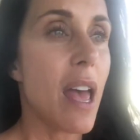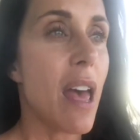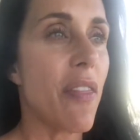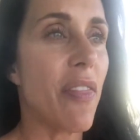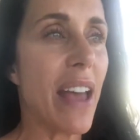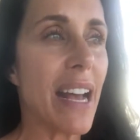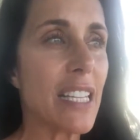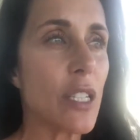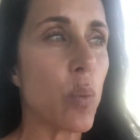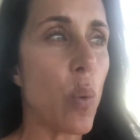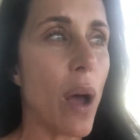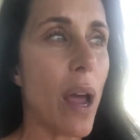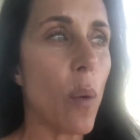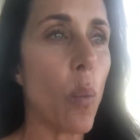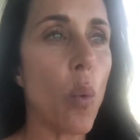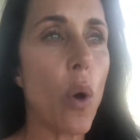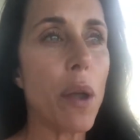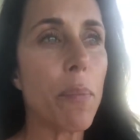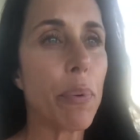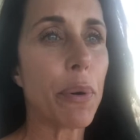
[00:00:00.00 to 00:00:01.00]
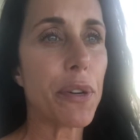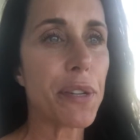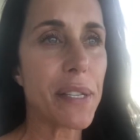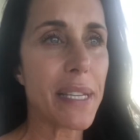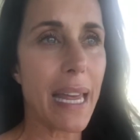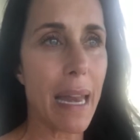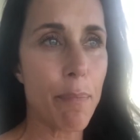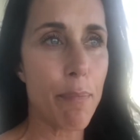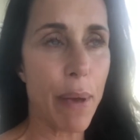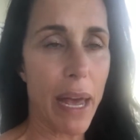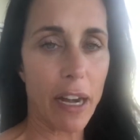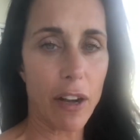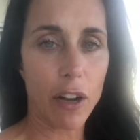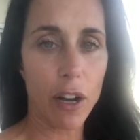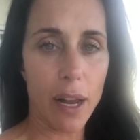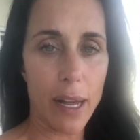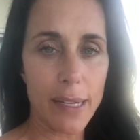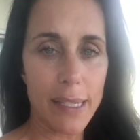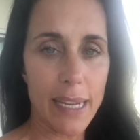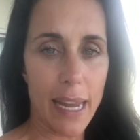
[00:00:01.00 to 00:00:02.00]
That's why 1% better
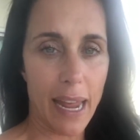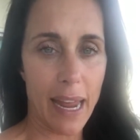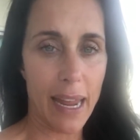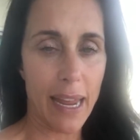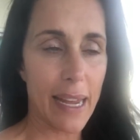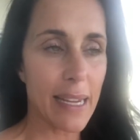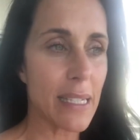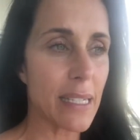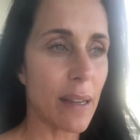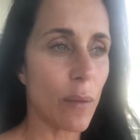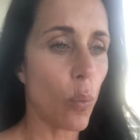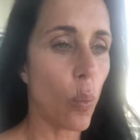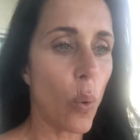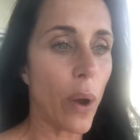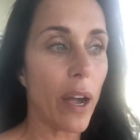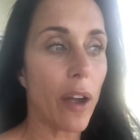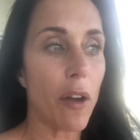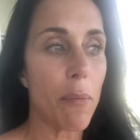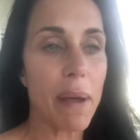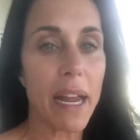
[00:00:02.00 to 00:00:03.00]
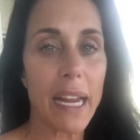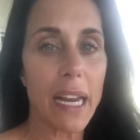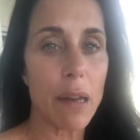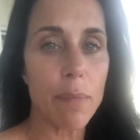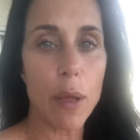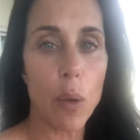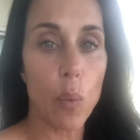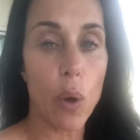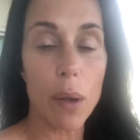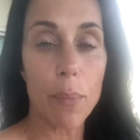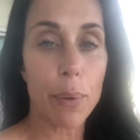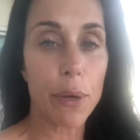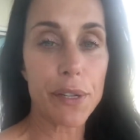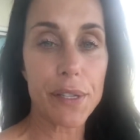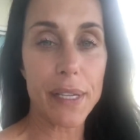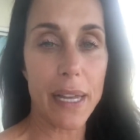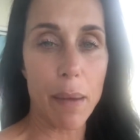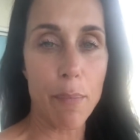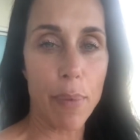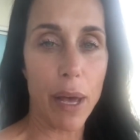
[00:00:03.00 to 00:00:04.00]
a day is, where am I gonna be
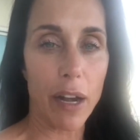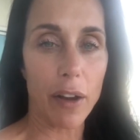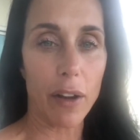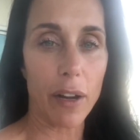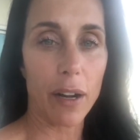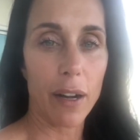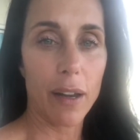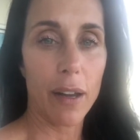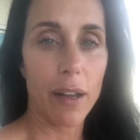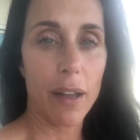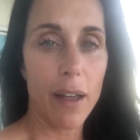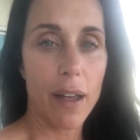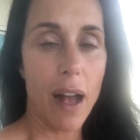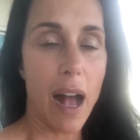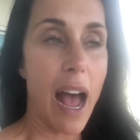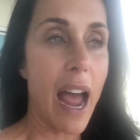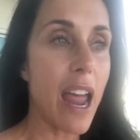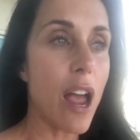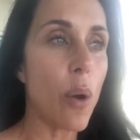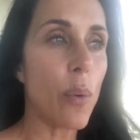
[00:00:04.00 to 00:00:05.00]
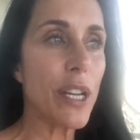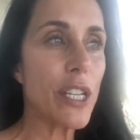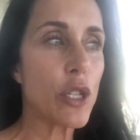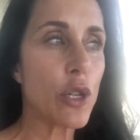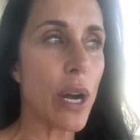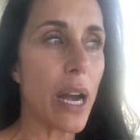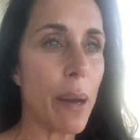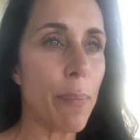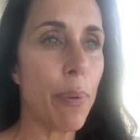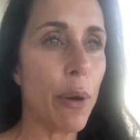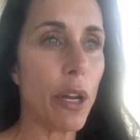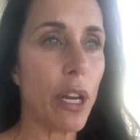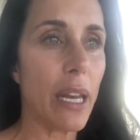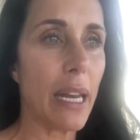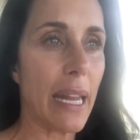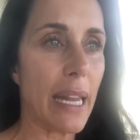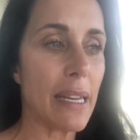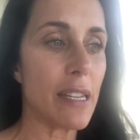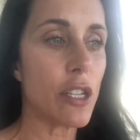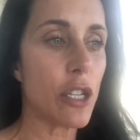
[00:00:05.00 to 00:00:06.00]
1% better? I always try to put it
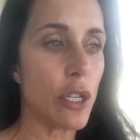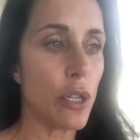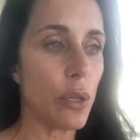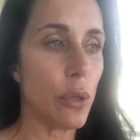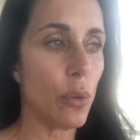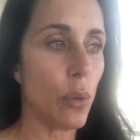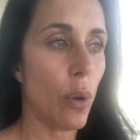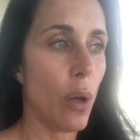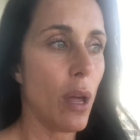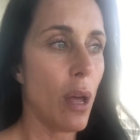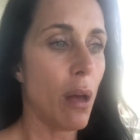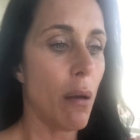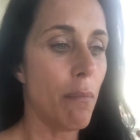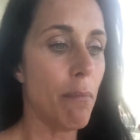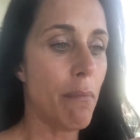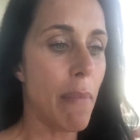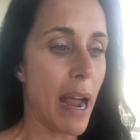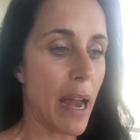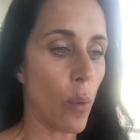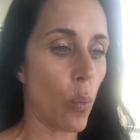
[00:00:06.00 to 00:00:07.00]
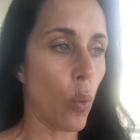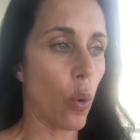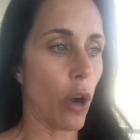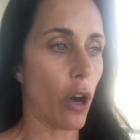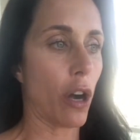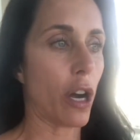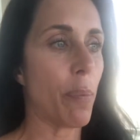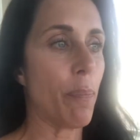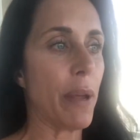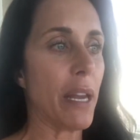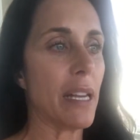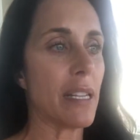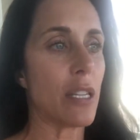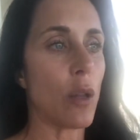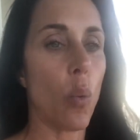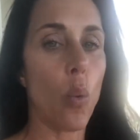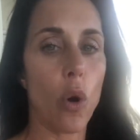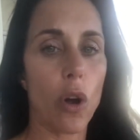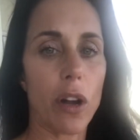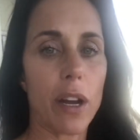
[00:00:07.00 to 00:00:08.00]
into my work, because the
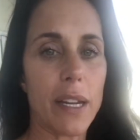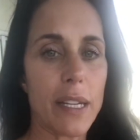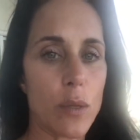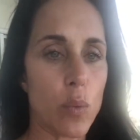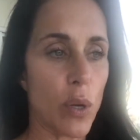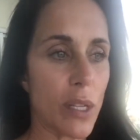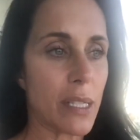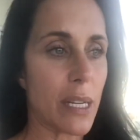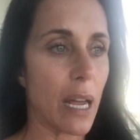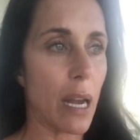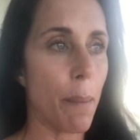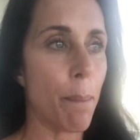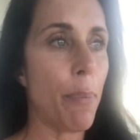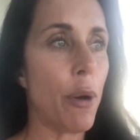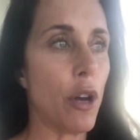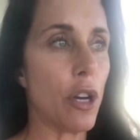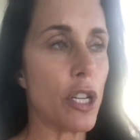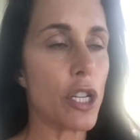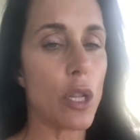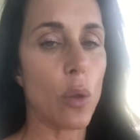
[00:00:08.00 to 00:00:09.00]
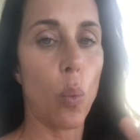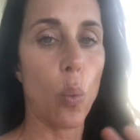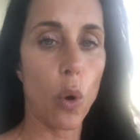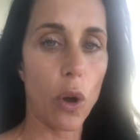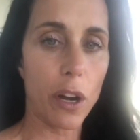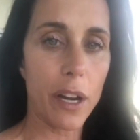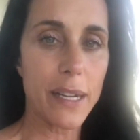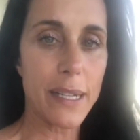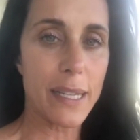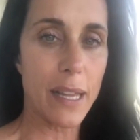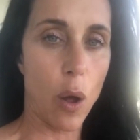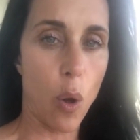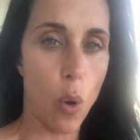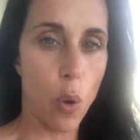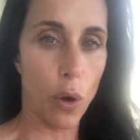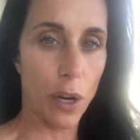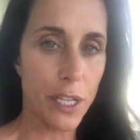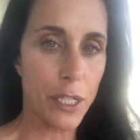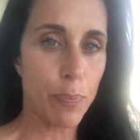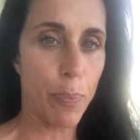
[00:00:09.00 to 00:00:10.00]
work is what's gonna push. The work is the
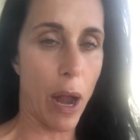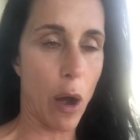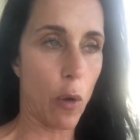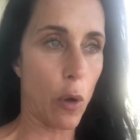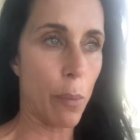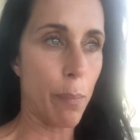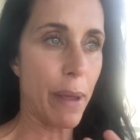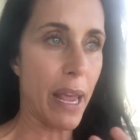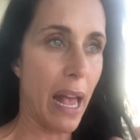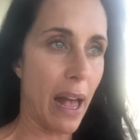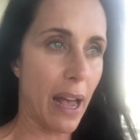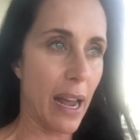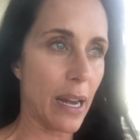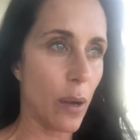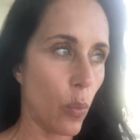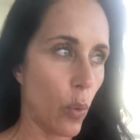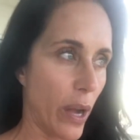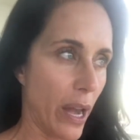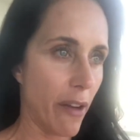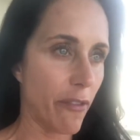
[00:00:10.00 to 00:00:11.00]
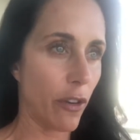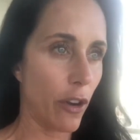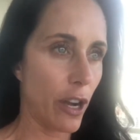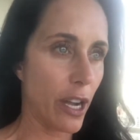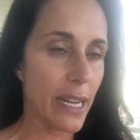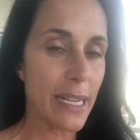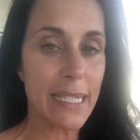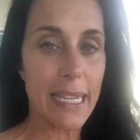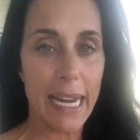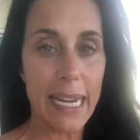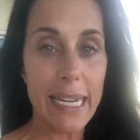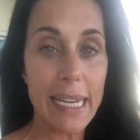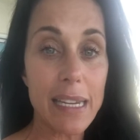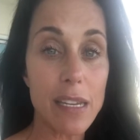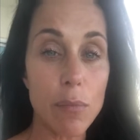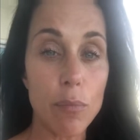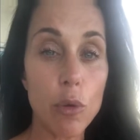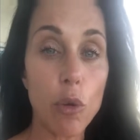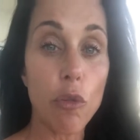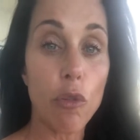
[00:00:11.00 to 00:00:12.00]
horsepower behind whatever it is I need
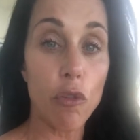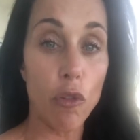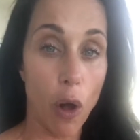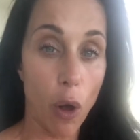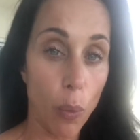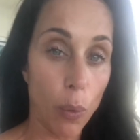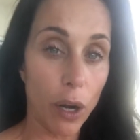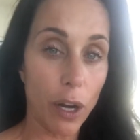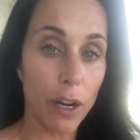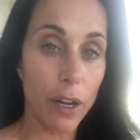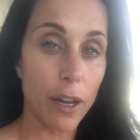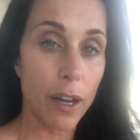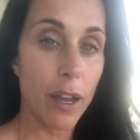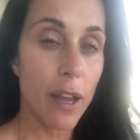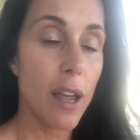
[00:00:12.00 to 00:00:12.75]
to move forward.